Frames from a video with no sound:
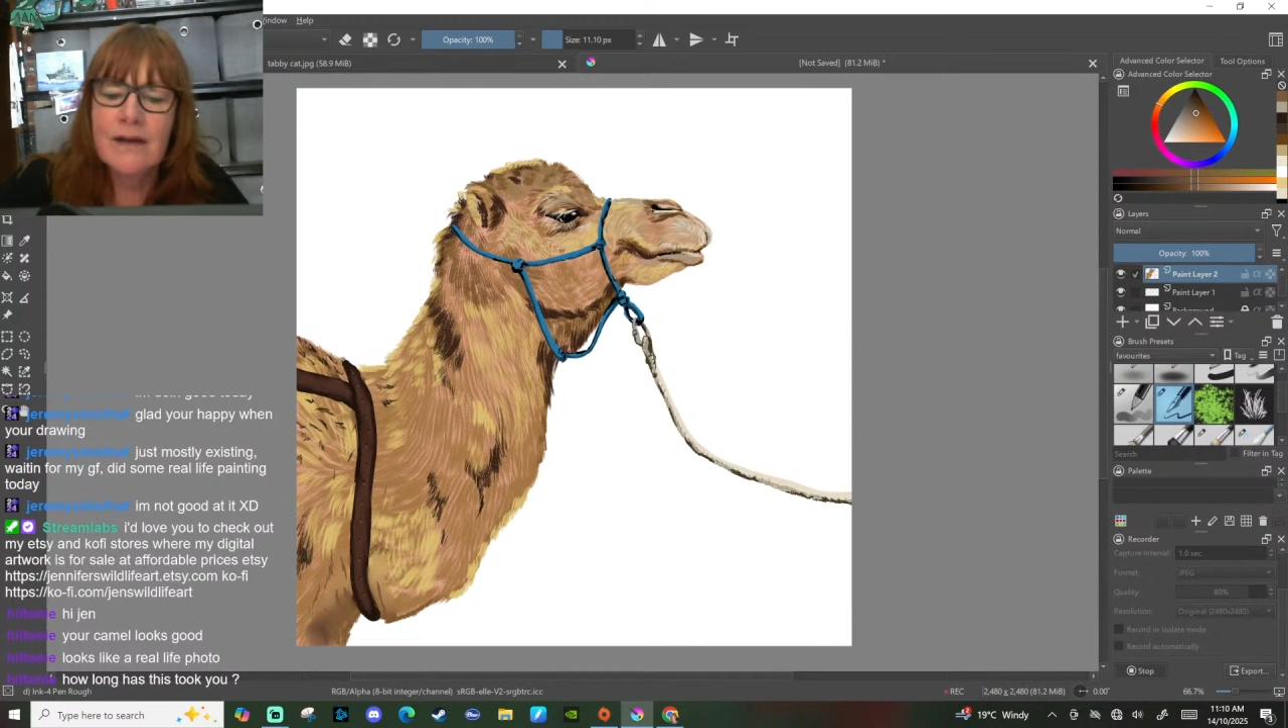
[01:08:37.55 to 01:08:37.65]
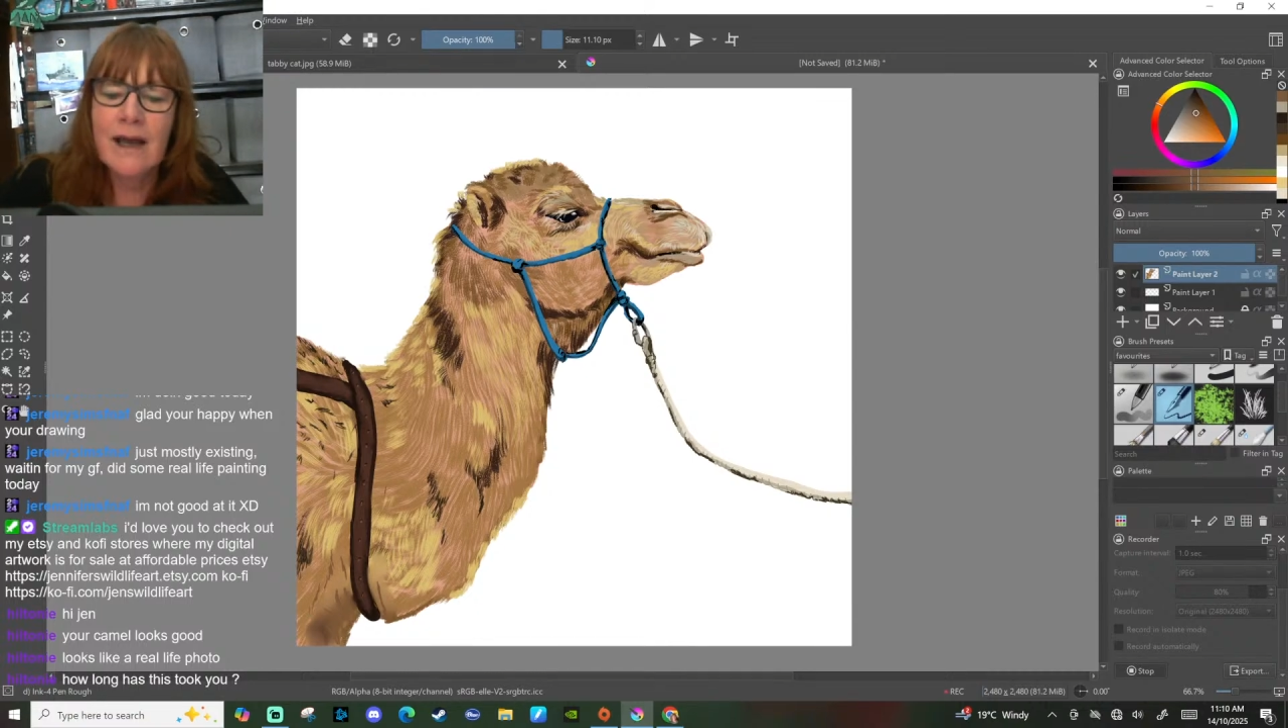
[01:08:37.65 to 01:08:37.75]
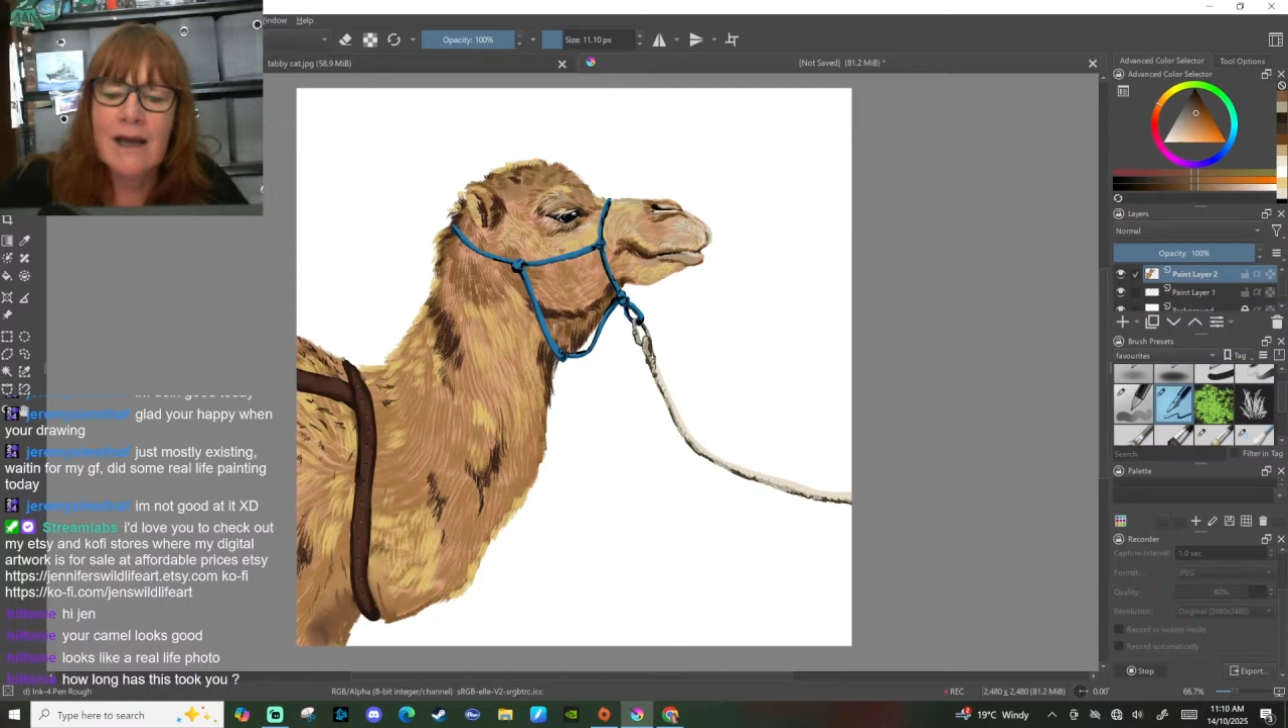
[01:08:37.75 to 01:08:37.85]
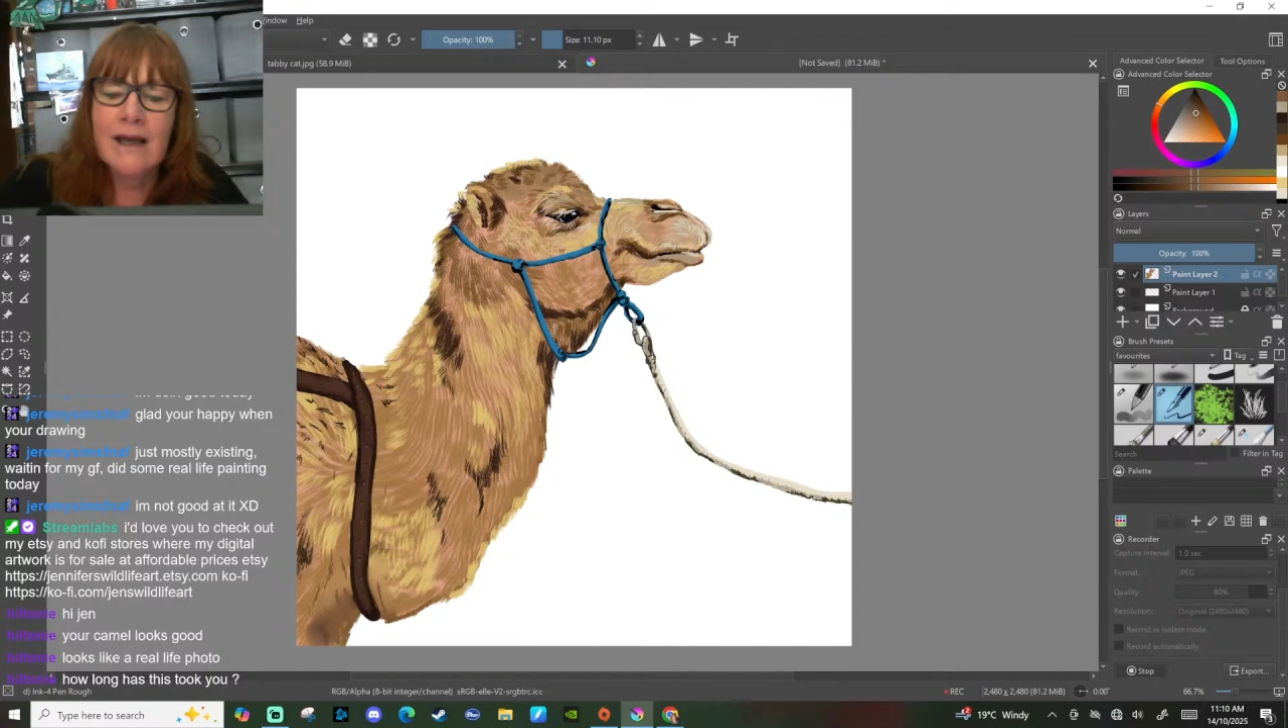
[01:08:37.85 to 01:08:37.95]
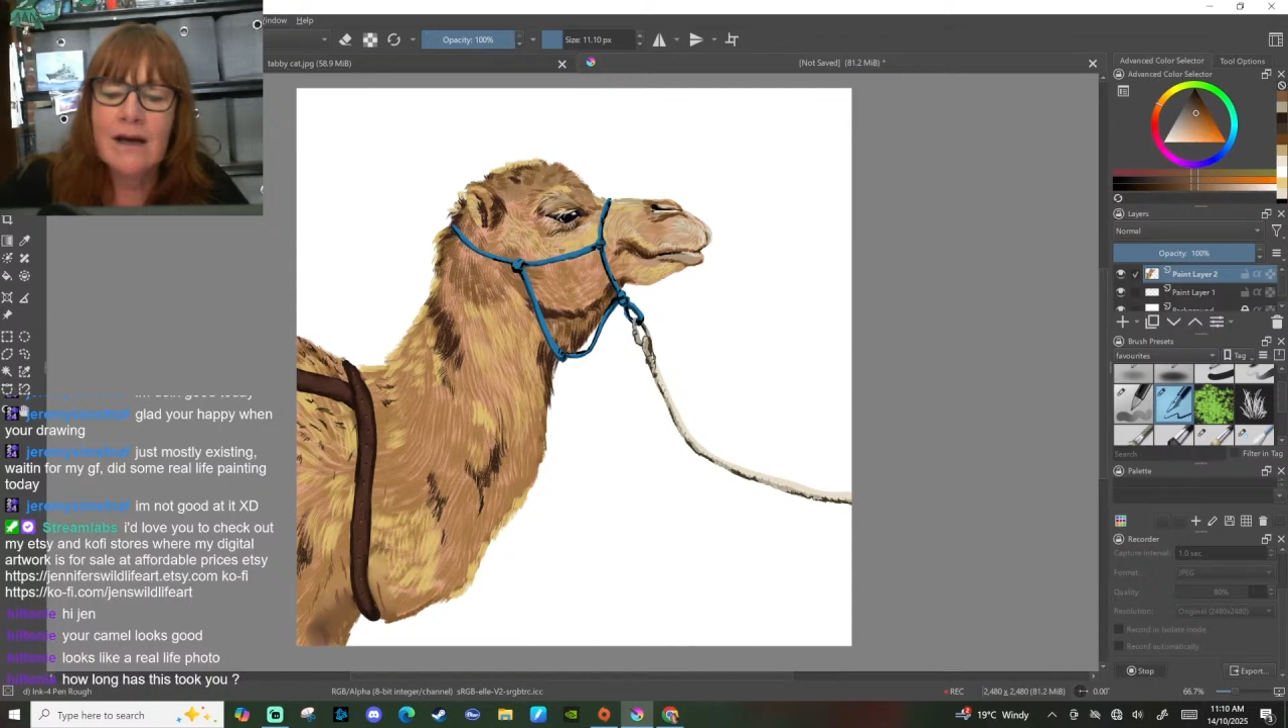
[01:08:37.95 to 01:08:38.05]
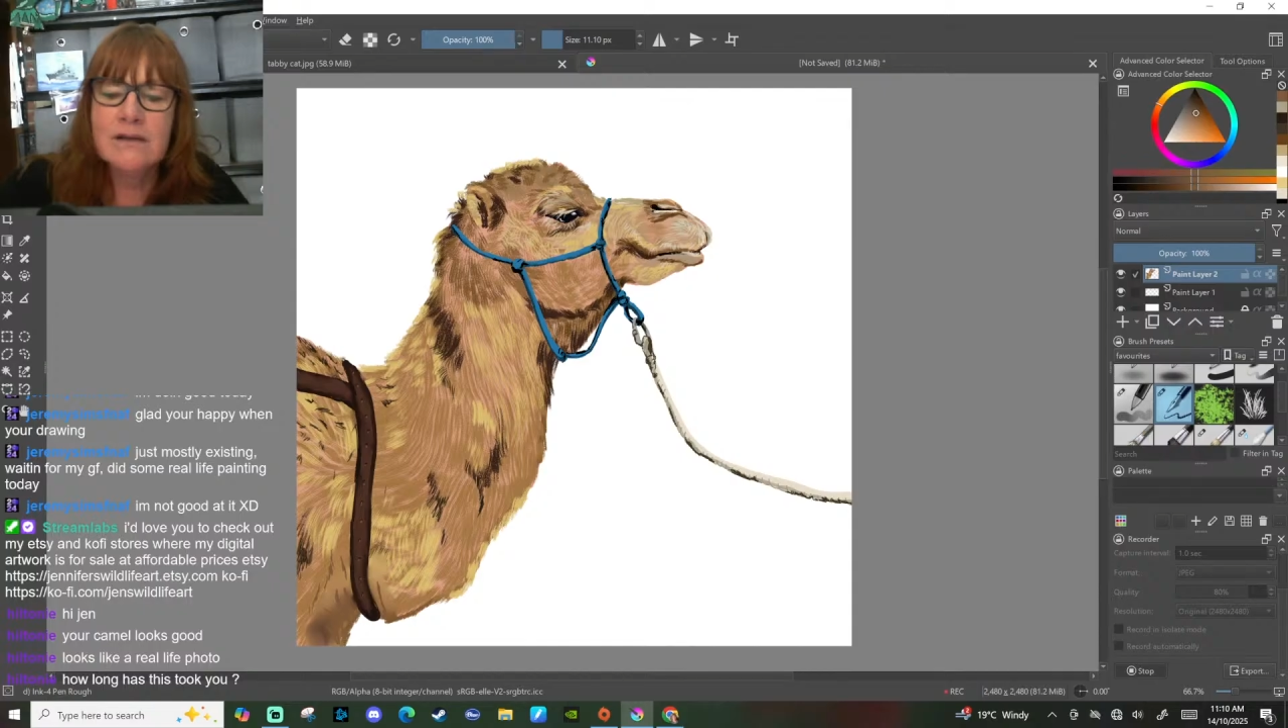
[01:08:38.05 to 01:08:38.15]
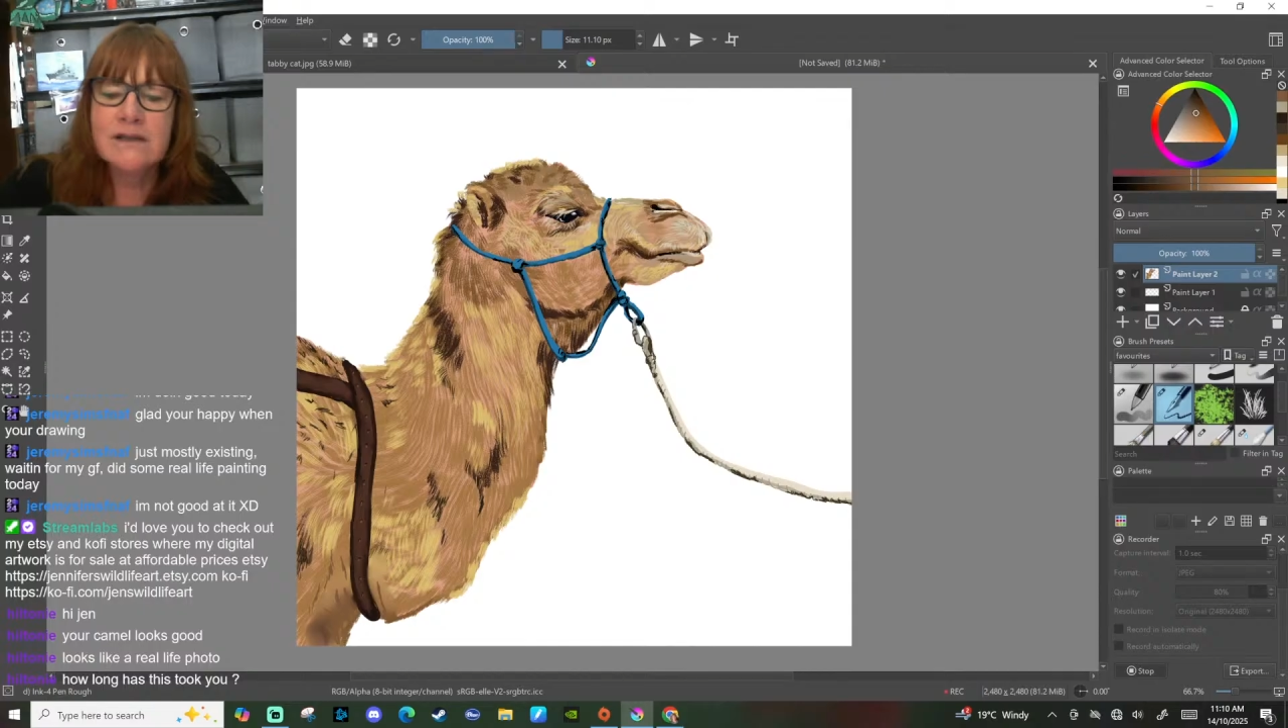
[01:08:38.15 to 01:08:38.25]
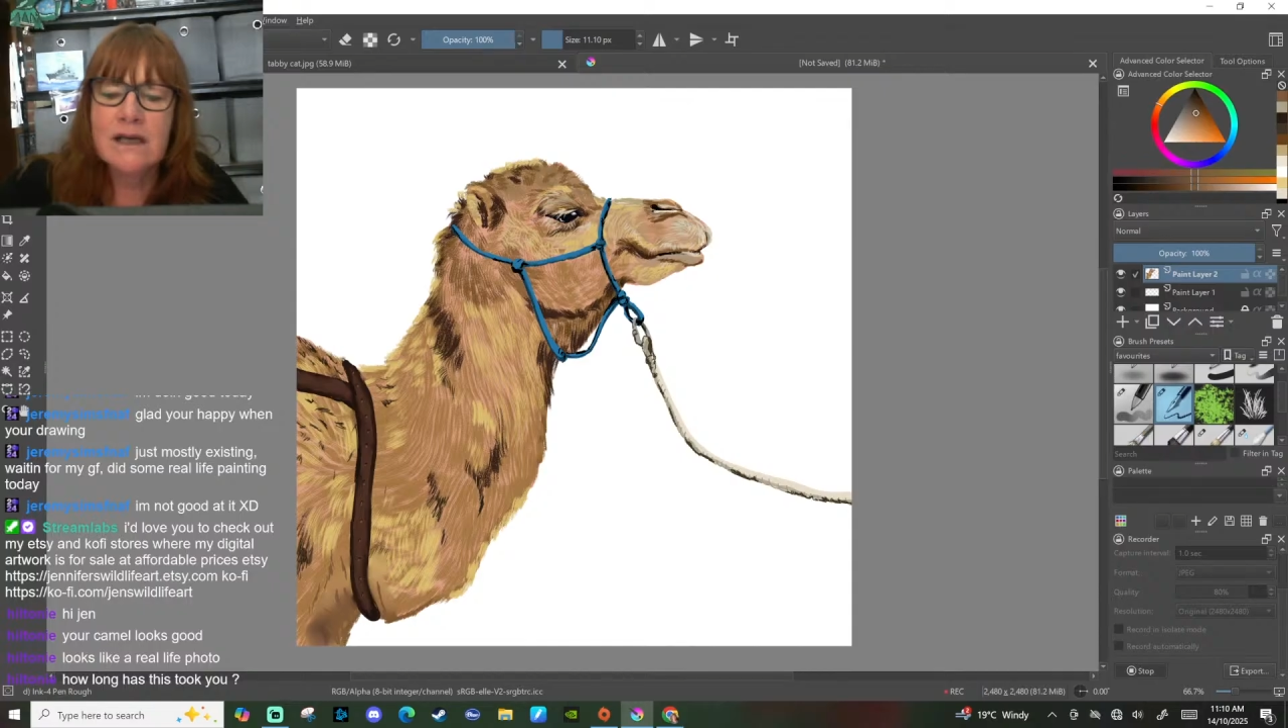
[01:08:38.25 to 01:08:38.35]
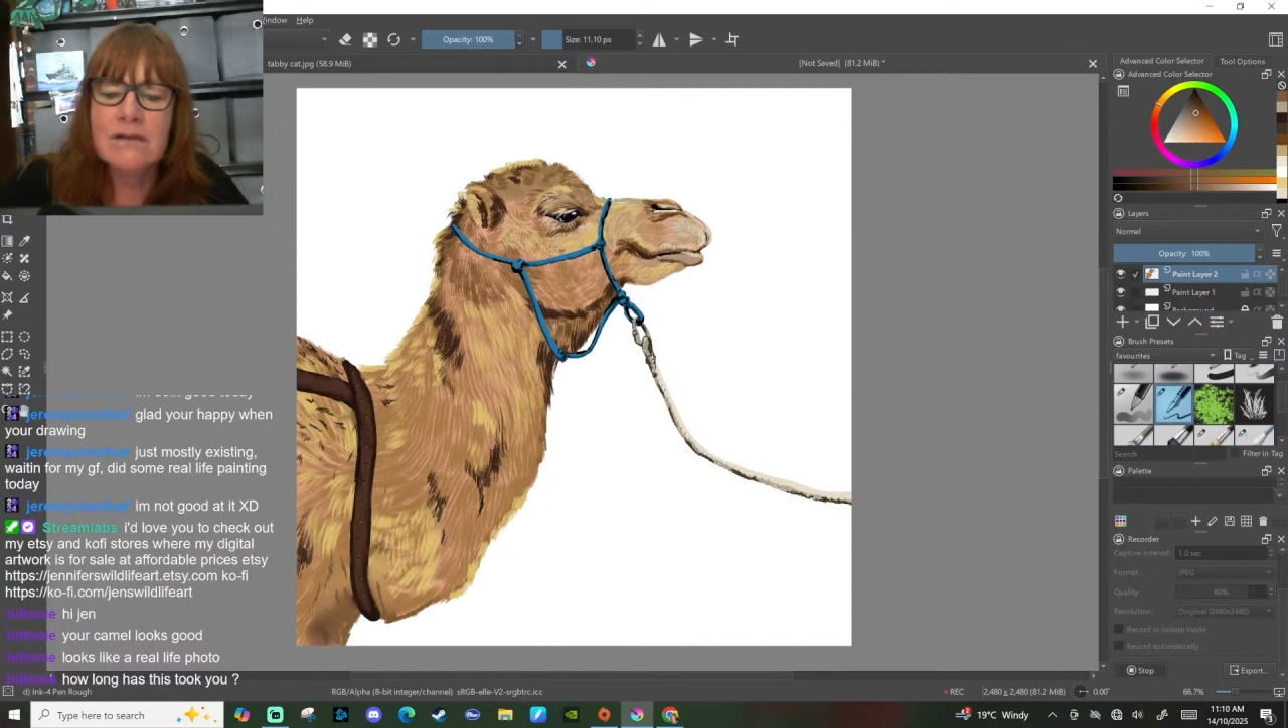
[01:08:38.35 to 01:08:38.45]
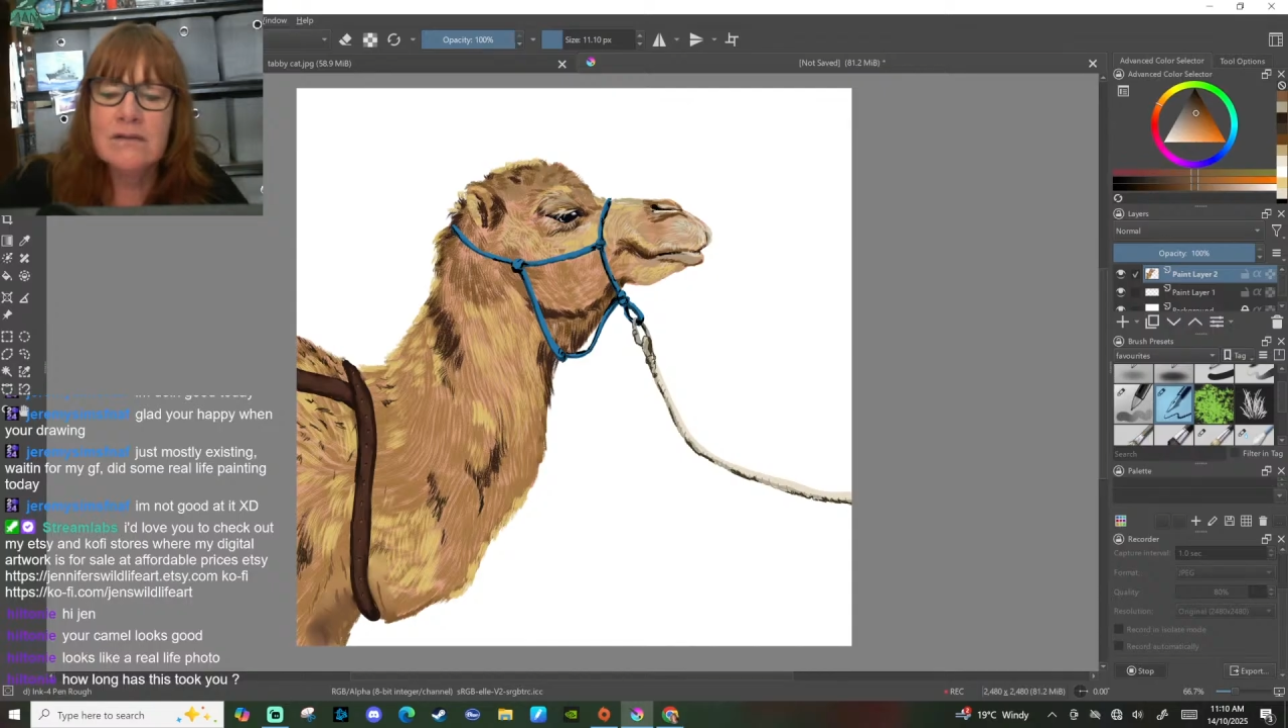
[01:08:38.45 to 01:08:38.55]
How are you going,
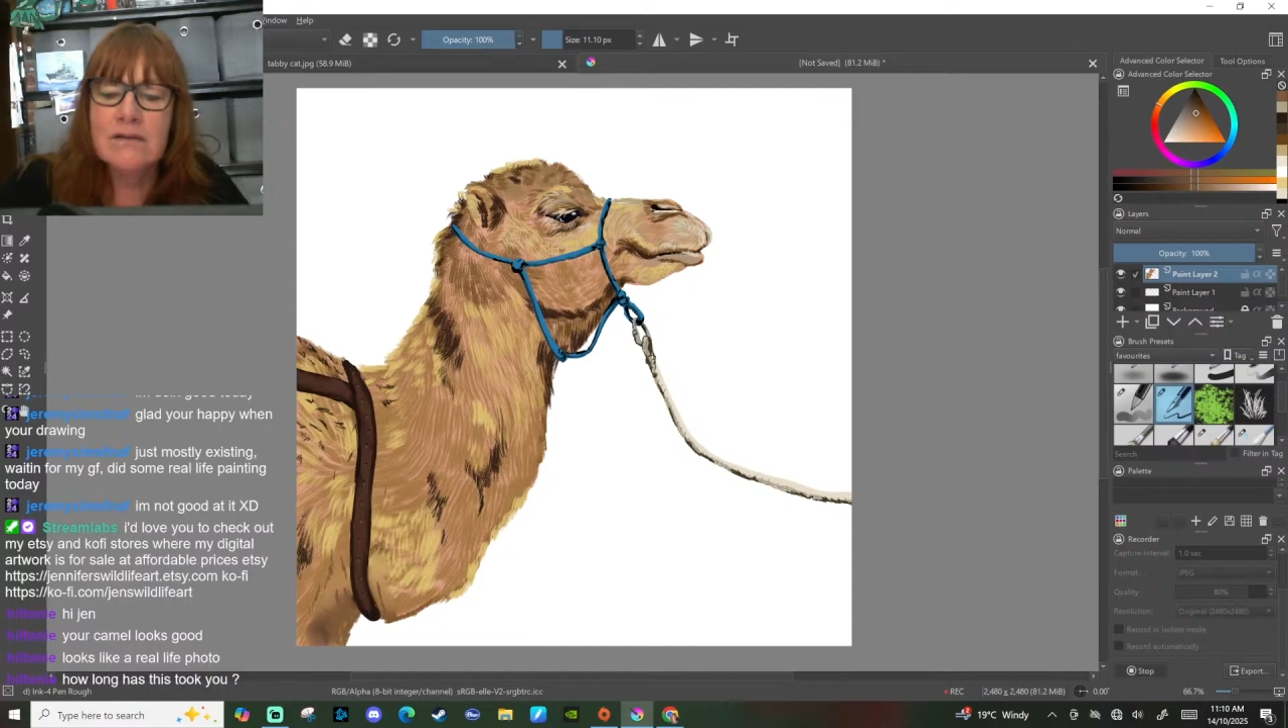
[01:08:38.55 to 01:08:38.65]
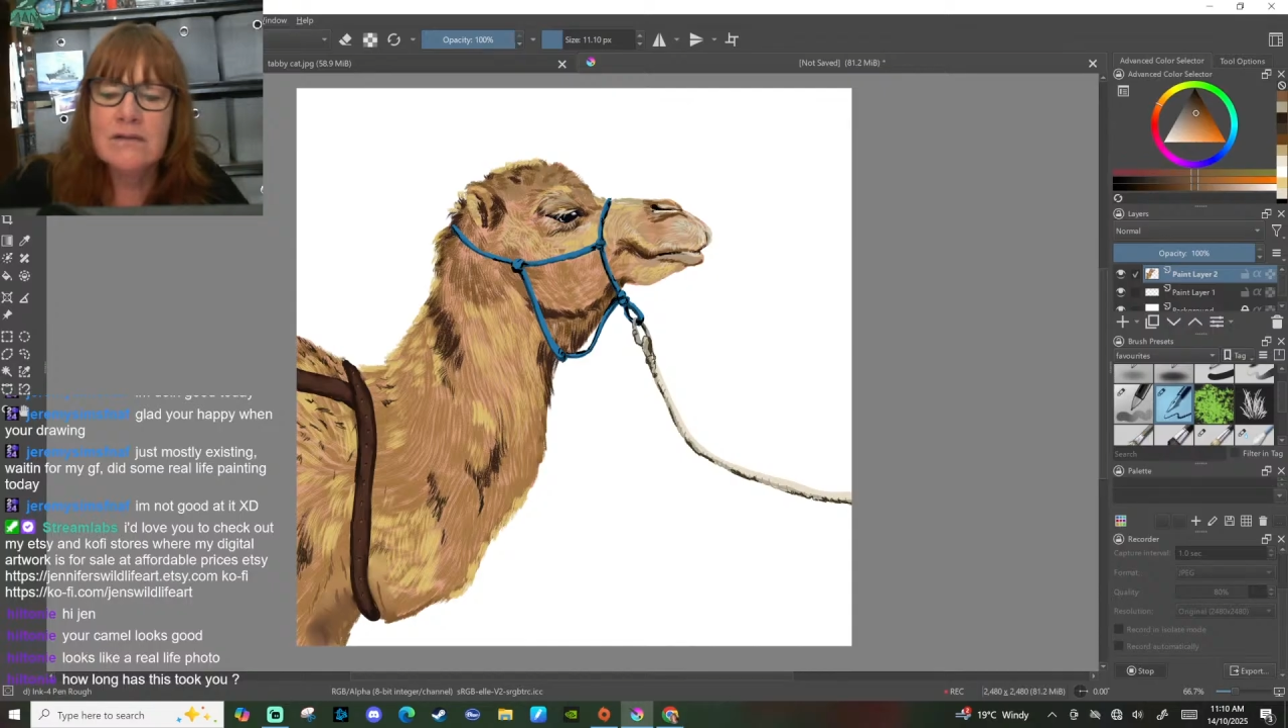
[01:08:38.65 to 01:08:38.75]
doll?